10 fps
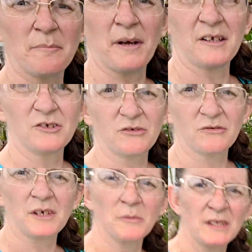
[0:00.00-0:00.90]
a bunch of
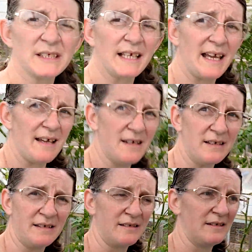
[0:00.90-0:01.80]
green ones there.
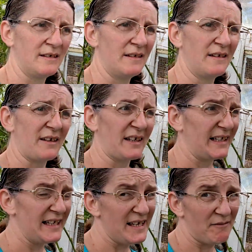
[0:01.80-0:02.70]
I'm going
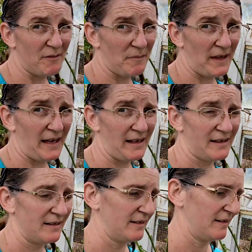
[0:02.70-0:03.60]
to leave them there,
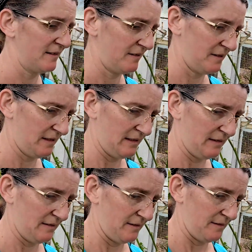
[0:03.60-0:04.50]

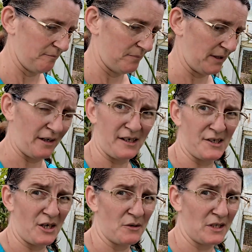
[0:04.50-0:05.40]
but I
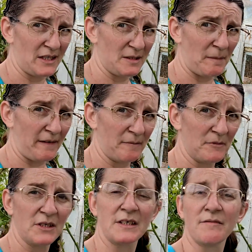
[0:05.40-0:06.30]
don't expect them
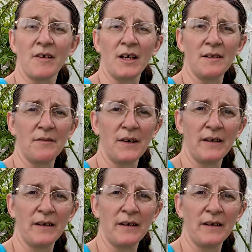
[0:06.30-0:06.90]
to survive.